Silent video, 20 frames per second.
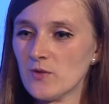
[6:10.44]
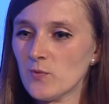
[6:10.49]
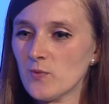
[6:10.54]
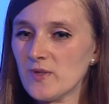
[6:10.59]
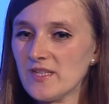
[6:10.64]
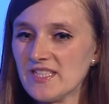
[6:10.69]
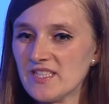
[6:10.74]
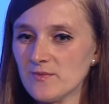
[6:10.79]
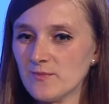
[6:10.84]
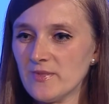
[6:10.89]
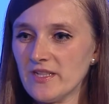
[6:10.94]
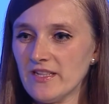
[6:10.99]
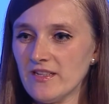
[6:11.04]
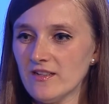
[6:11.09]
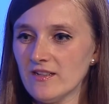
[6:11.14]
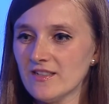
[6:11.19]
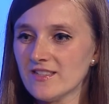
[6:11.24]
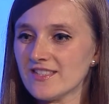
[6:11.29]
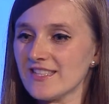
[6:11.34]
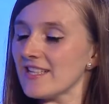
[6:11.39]
with
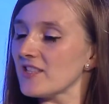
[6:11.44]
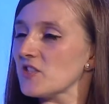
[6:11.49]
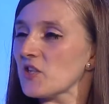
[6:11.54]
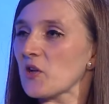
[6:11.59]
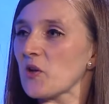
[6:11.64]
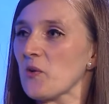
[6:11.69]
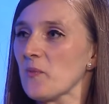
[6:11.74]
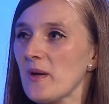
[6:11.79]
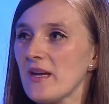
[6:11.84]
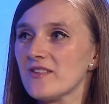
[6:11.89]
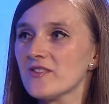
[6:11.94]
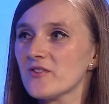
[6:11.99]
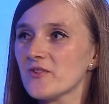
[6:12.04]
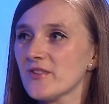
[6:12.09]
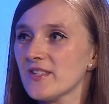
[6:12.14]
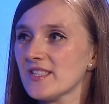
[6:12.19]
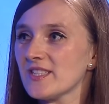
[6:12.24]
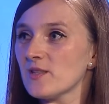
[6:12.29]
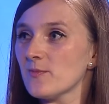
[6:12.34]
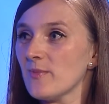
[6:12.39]
me in that
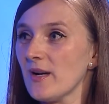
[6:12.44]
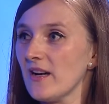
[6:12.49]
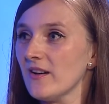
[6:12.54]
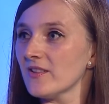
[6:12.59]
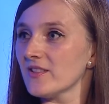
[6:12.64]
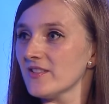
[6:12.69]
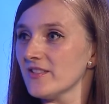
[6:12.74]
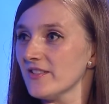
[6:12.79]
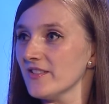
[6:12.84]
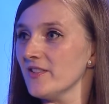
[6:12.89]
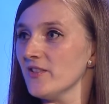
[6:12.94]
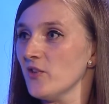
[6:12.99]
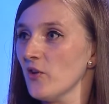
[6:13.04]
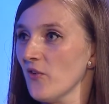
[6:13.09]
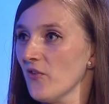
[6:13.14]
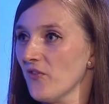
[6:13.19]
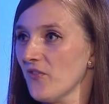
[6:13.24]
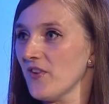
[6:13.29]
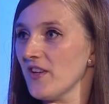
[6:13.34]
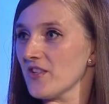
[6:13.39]
documentary is about
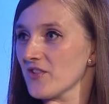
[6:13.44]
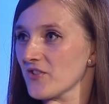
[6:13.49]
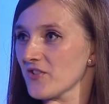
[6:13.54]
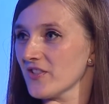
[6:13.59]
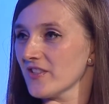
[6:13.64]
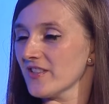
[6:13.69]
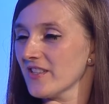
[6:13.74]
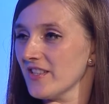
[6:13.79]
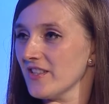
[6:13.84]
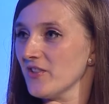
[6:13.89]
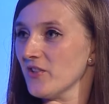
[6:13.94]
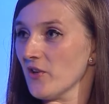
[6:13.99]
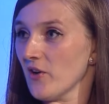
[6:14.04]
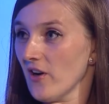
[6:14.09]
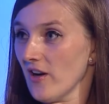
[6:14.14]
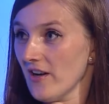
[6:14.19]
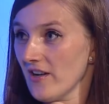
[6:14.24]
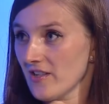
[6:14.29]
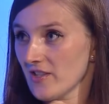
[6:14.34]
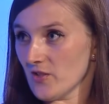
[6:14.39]
your vision in your
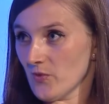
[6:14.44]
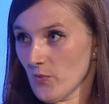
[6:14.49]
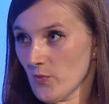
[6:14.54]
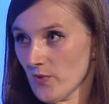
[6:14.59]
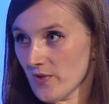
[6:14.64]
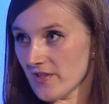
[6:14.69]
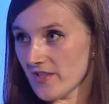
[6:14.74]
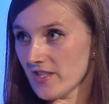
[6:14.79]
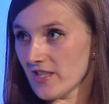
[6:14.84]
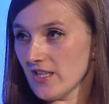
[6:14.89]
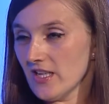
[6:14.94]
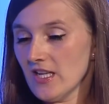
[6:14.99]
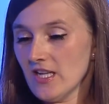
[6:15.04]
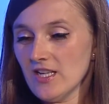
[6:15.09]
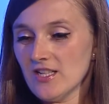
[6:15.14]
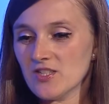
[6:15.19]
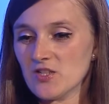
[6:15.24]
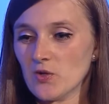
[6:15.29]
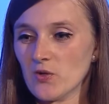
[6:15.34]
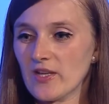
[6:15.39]
artwork.
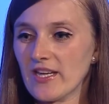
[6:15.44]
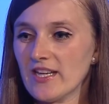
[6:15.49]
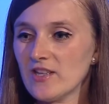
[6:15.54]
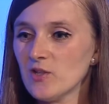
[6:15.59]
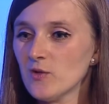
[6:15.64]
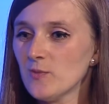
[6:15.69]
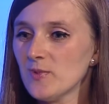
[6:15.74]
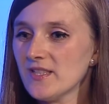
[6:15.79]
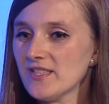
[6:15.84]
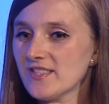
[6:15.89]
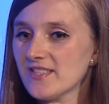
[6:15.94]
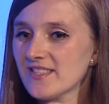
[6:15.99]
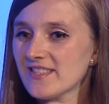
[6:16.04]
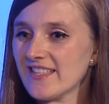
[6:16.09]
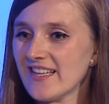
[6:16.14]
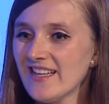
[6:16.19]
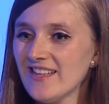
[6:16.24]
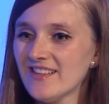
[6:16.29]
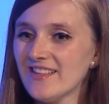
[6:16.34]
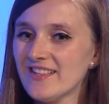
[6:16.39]
So can you please
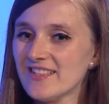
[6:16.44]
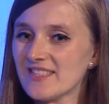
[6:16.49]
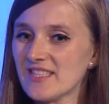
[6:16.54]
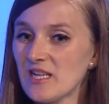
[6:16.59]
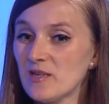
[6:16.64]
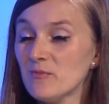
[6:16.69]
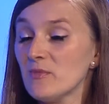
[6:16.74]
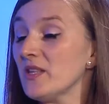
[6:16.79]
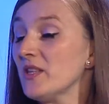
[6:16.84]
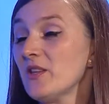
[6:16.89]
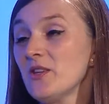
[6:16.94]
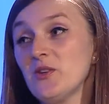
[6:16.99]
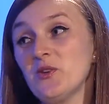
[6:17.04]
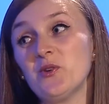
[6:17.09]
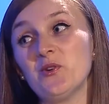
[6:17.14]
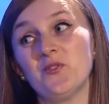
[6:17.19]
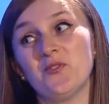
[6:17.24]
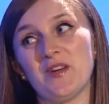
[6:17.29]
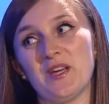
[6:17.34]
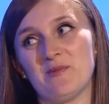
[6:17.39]
tell us, I mean,
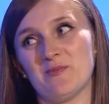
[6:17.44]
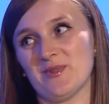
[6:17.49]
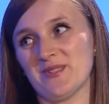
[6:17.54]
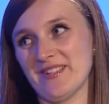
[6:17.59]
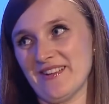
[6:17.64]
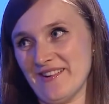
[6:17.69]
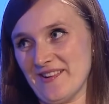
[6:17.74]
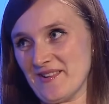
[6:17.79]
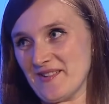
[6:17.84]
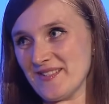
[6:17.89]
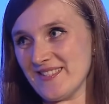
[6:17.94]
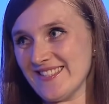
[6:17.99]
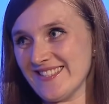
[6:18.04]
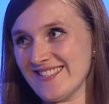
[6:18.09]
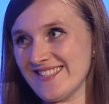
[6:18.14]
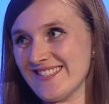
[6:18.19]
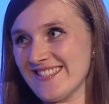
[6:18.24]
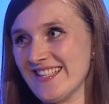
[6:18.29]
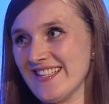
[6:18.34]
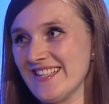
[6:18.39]
you're a famous
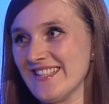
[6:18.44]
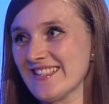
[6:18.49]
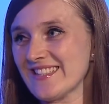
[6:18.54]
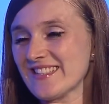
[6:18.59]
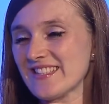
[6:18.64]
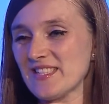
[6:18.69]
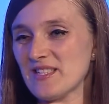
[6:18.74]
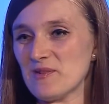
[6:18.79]
artist, and